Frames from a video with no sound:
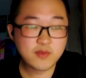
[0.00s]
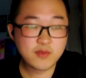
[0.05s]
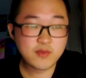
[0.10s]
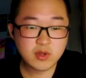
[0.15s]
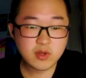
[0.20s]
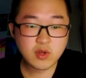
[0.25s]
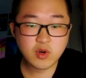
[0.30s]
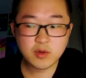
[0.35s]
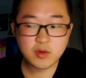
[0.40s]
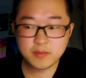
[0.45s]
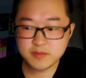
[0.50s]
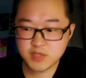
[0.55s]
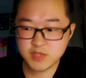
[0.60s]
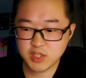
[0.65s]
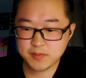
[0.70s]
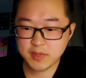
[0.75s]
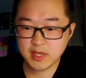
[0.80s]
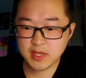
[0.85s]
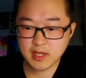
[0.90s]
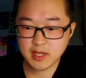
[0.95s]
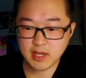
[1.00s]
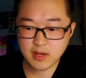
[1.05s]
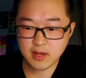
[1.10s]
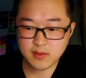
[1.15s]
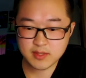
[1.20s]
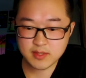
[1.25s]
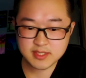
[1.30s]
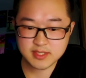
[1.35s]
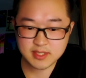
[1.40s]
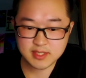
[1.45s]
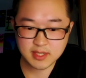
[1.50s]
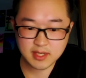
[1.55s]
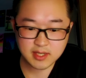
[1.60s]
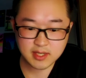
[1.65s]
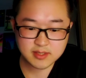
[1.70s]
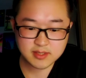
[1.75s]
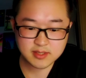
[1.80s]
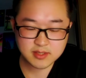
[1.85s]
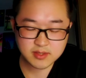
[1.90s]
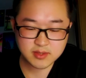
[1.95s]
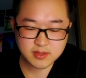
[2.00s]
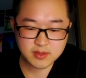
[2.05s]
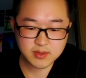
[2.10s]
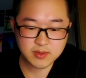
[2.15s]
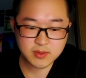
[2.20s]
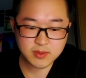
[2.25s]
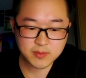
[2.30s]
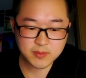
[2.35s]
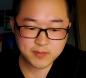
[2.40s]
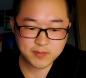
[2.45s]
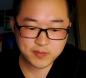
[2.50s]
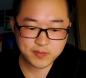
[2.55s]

a lower GPA, I would say to